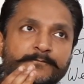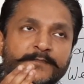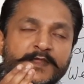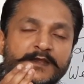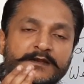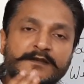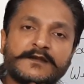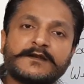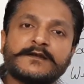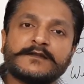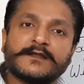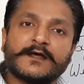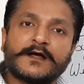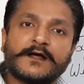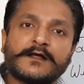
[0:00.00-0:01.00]
in
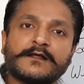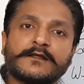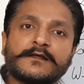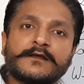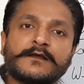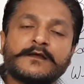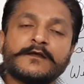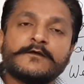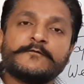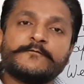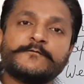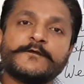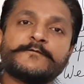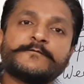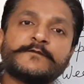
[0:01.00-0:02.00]
India
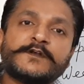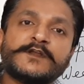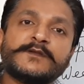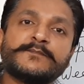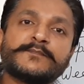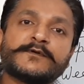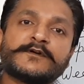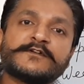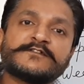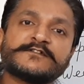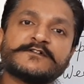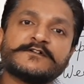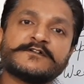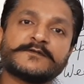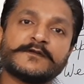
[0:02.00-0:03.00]

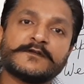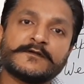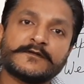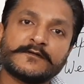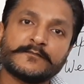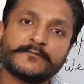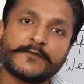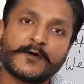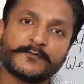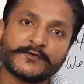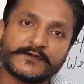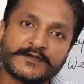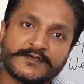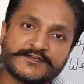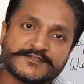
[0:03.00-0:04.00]
50%
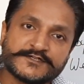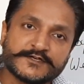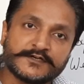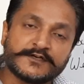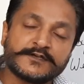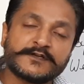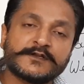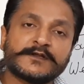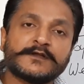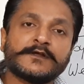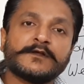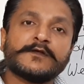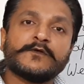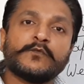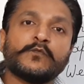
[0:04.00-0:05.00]
population
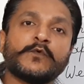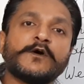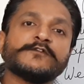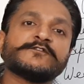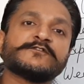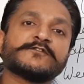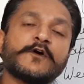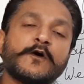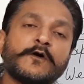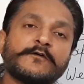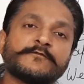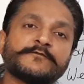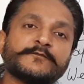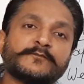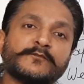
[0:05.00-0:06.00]
was
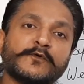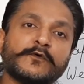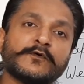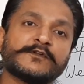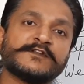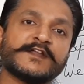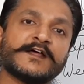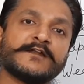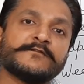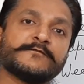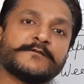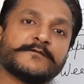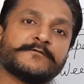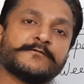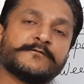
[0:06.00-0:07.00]
of more than
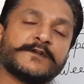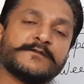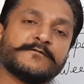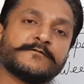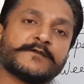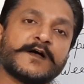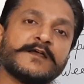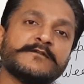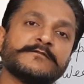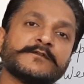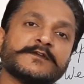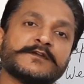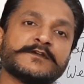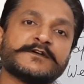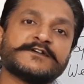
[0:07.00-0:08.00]
55
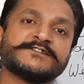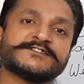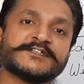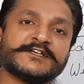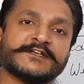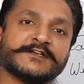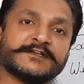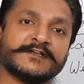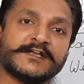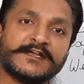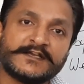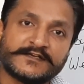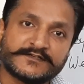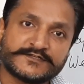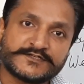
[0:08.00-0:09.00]
years in
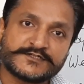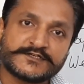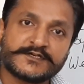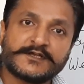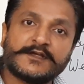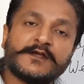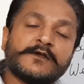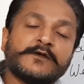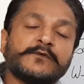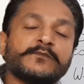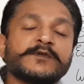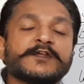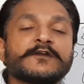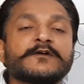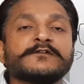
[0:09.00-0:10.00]
age,
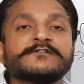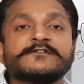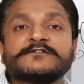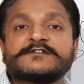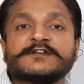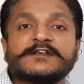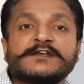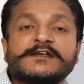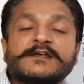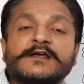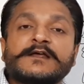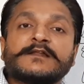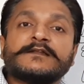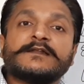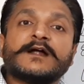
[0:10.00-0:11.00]
we can also say
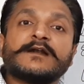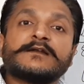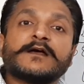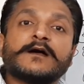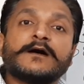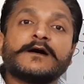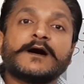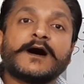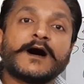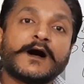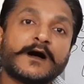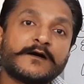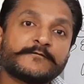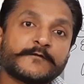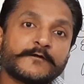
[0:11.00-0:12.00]
that
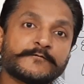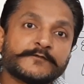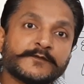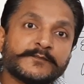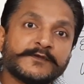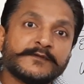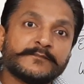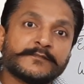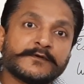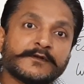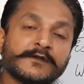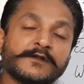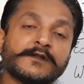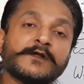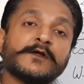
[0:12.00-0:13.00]
half of the
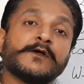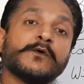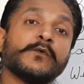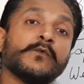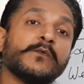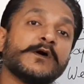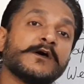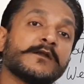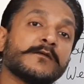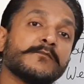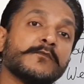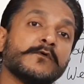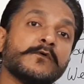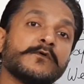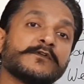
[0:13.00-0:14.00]
people were
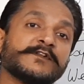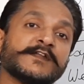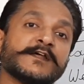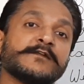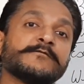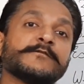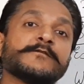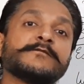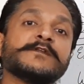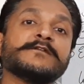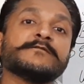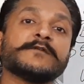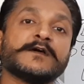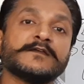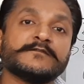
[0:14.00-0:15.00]
more than
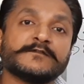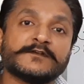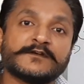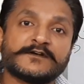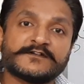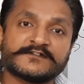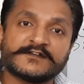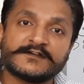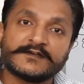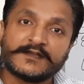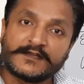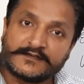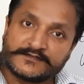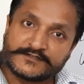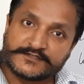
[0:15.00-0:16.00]
55 years in
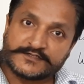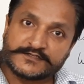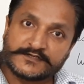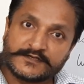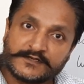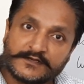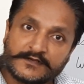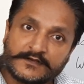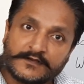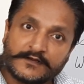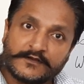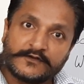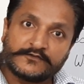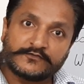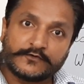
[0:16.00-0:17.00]
age.
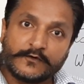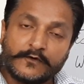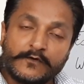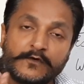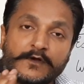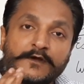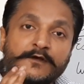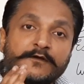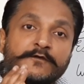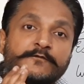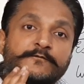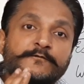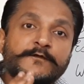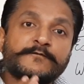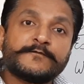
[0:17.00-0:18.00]
So
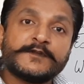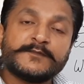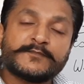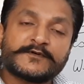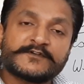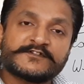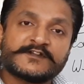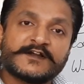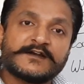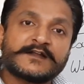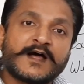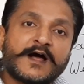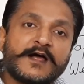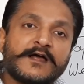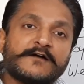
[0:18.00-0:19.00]
50%
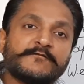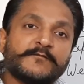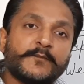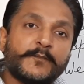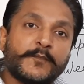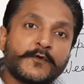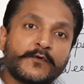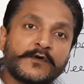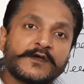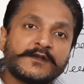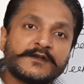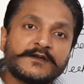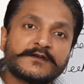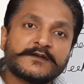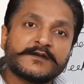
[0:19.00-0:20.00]
I have broken
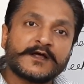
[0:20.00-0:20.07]
it